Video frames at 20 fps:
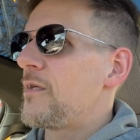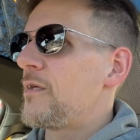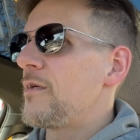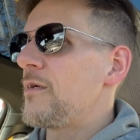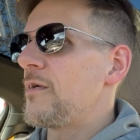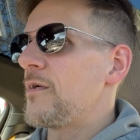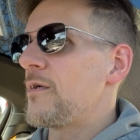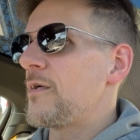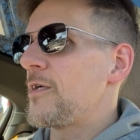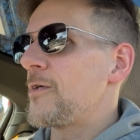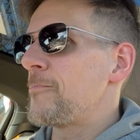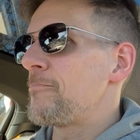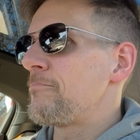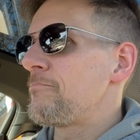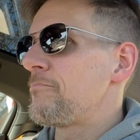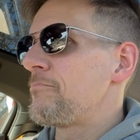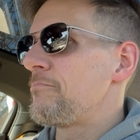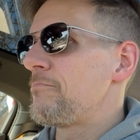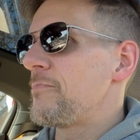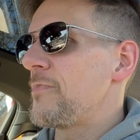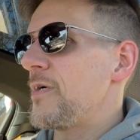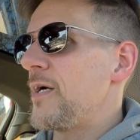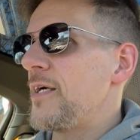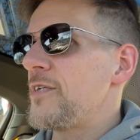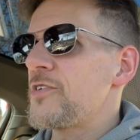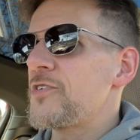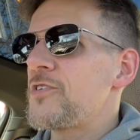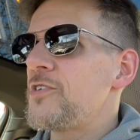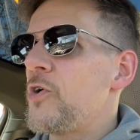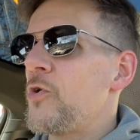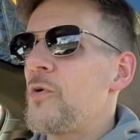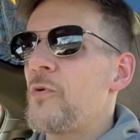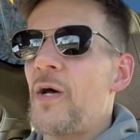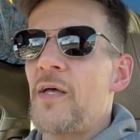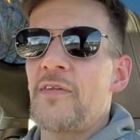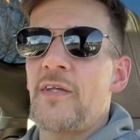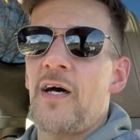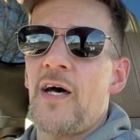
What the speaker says: I just know on the